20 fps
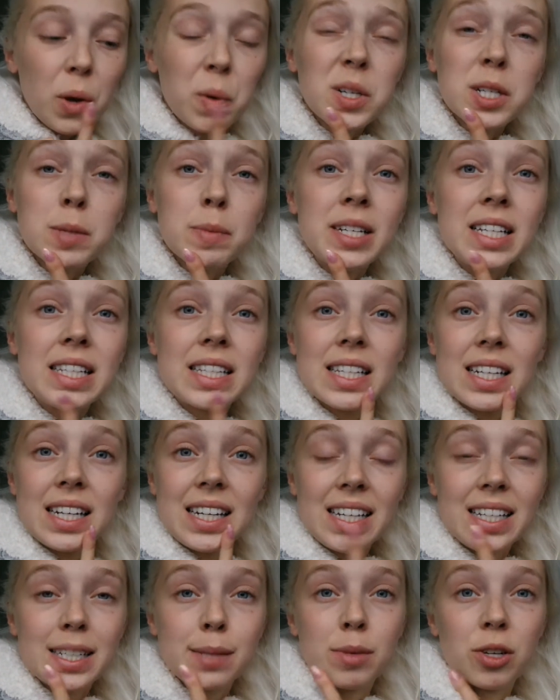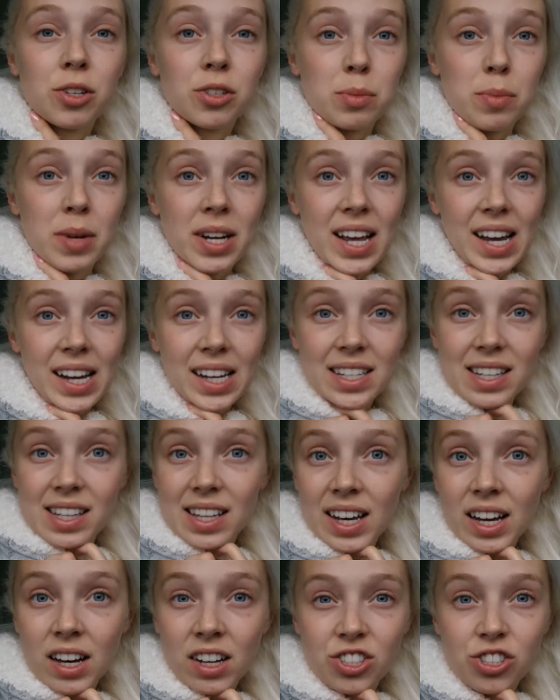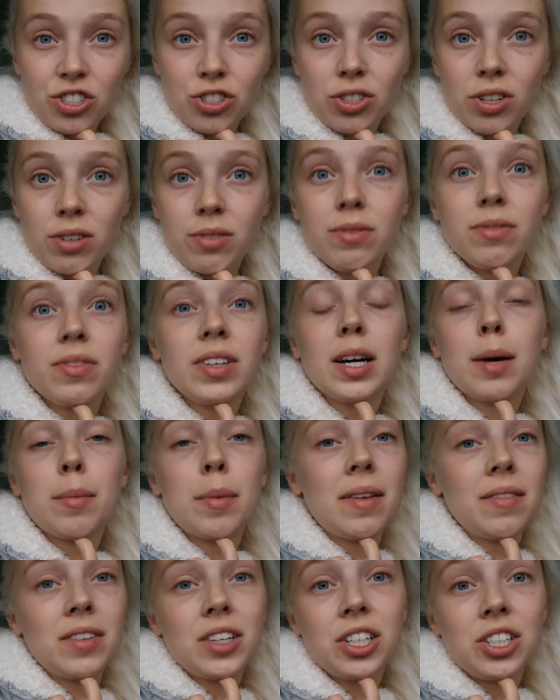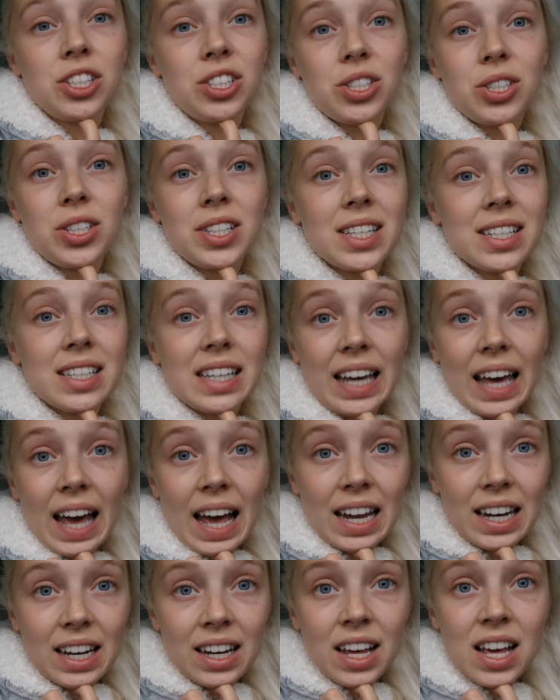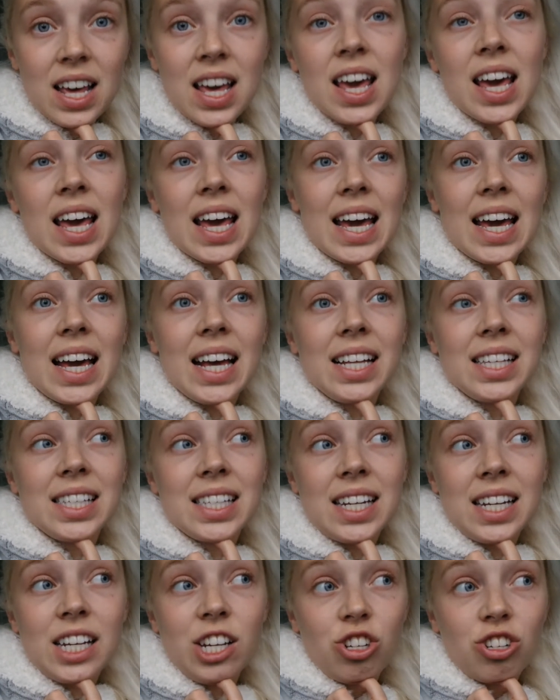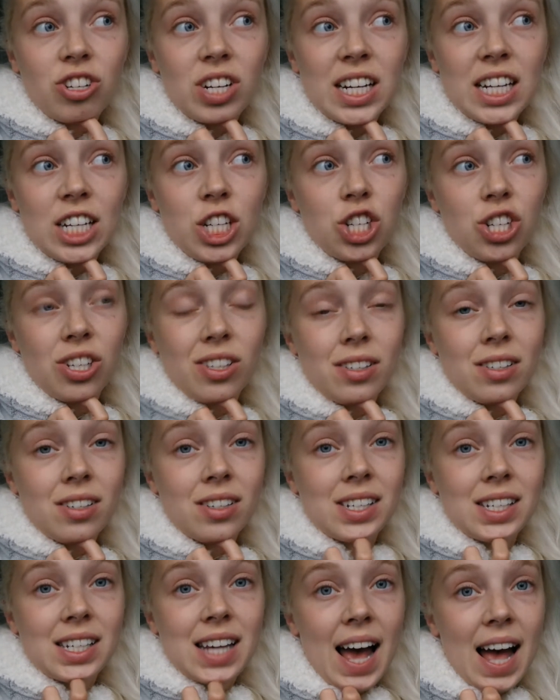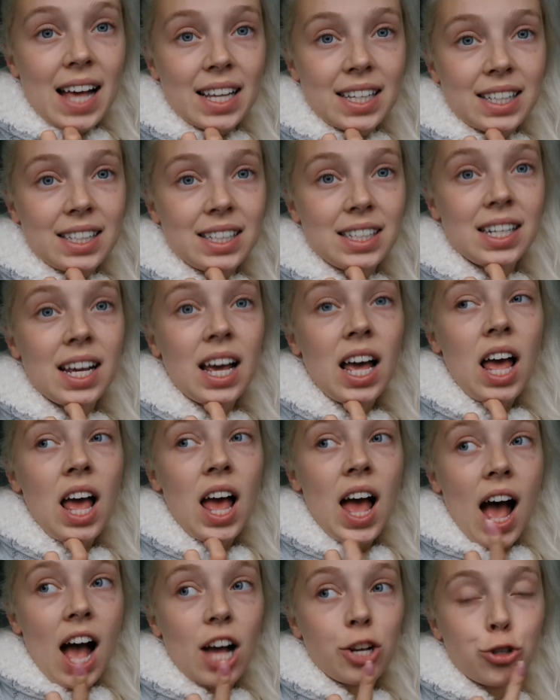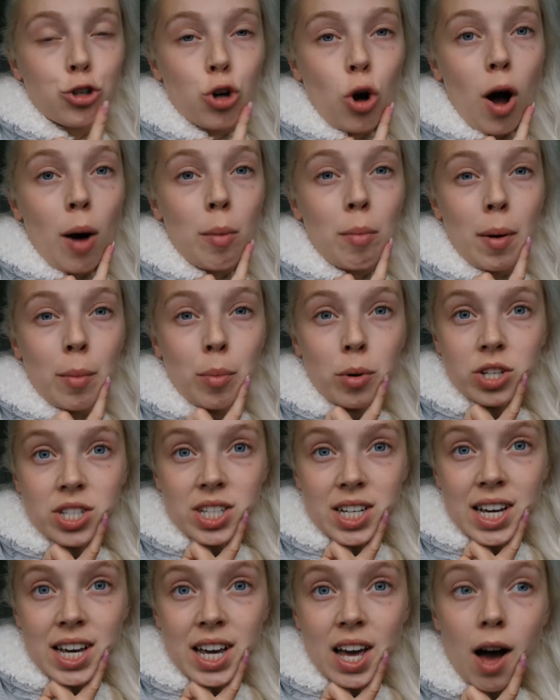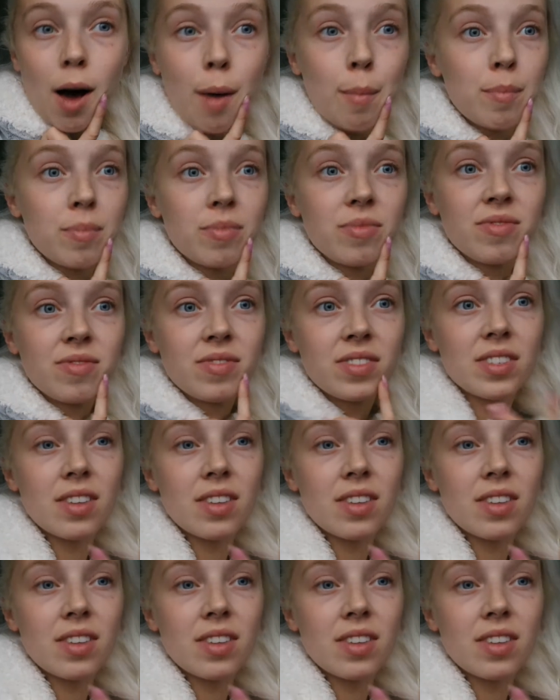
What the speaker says: Which leads me on to my next thing. I don't think I'm ever going to do this again. It is literally just test and try on my body. I'm